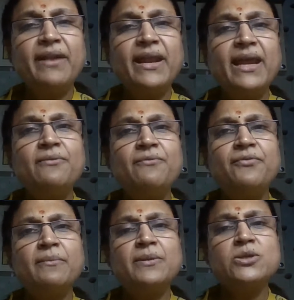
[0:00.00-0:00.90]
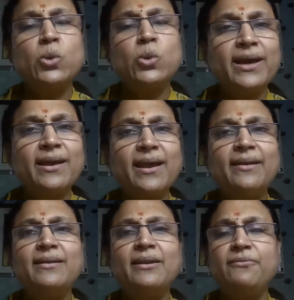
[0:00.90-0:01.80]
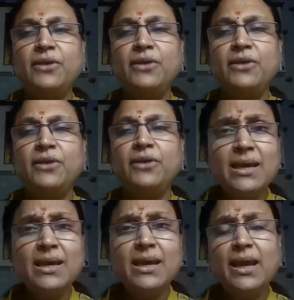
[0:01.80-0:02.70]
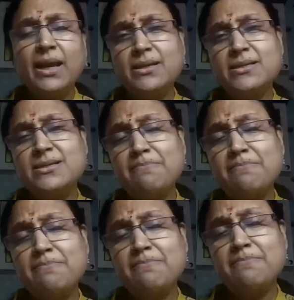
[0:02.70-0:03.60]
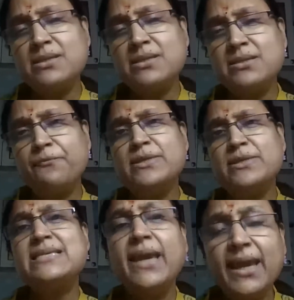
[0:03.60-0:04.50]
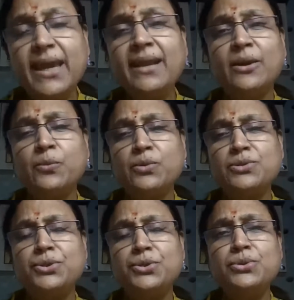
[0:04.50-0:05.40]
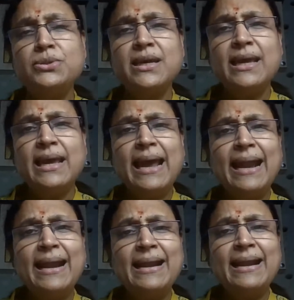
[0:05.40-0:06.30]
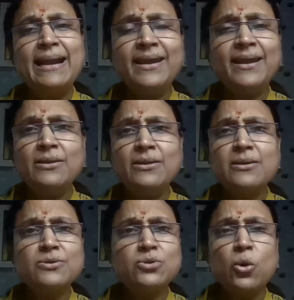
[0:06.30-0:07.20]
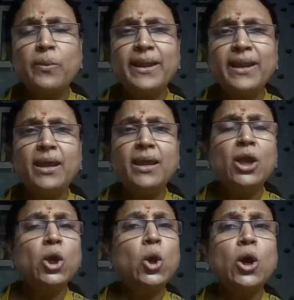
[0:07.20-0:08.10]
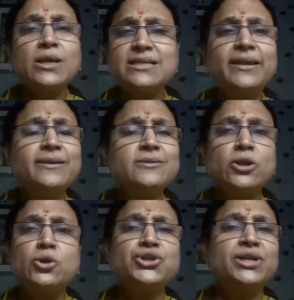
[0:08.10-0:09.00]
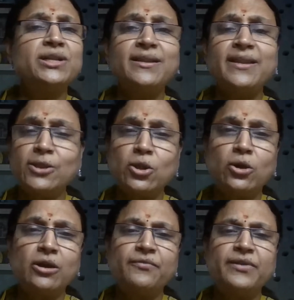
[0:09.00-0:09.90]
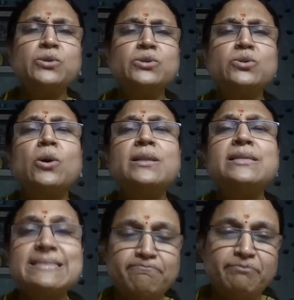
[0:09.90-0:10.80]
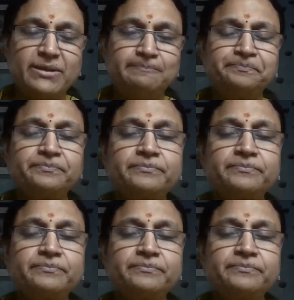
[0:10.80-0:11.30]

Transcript: we have taken from a soda can that we use. It's a simple concept for skiing that was used, and nothing so very costly a solution that they thought of. It was all simple.